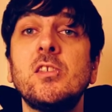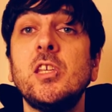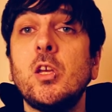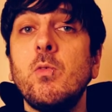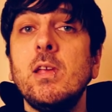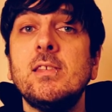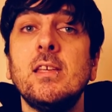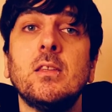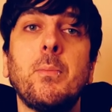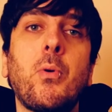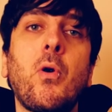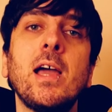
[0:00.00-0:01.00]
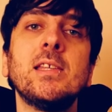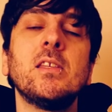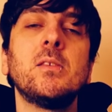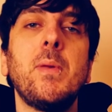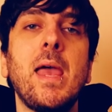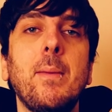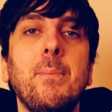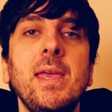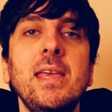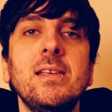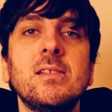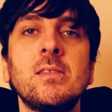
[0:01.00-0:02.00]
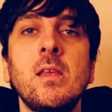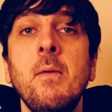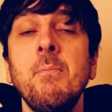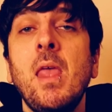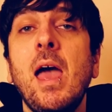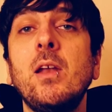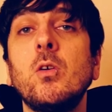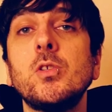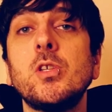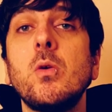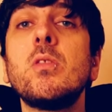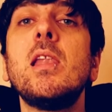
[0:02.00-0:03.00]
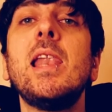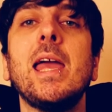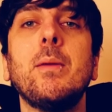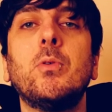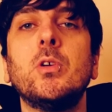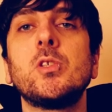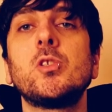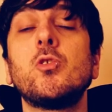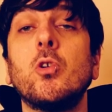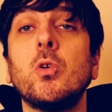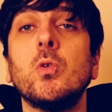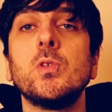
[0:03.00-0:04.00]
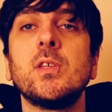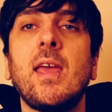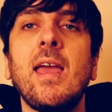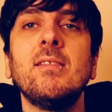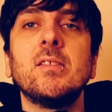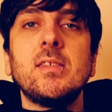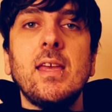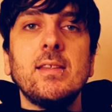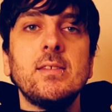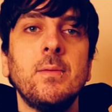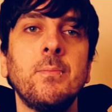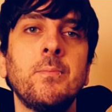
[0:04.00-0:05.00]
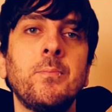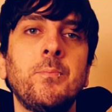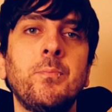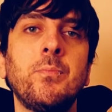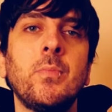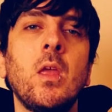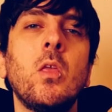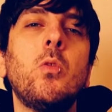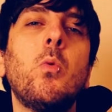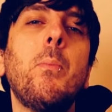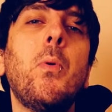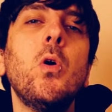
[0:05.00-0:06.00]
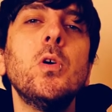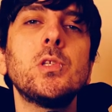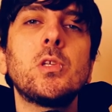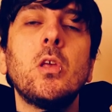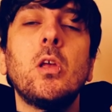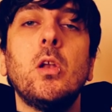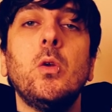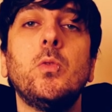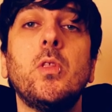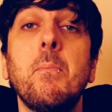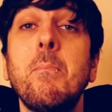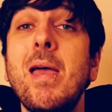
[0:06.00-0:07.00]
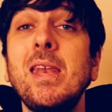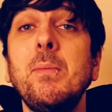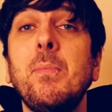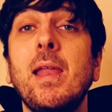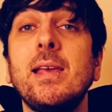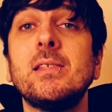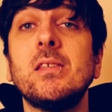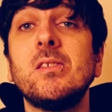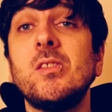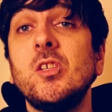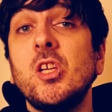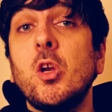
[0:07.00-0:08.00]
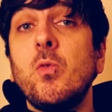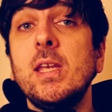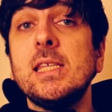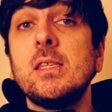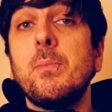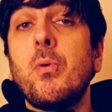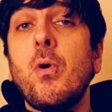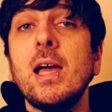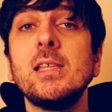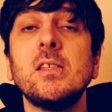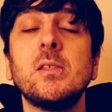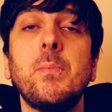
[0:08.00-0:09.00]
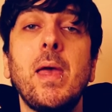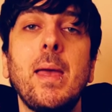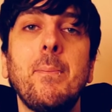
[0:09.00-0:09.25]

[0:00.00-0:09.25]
decreasing the prices per piece and also the labourers' struggles against it. The reports conclude that many places that decreased the prices per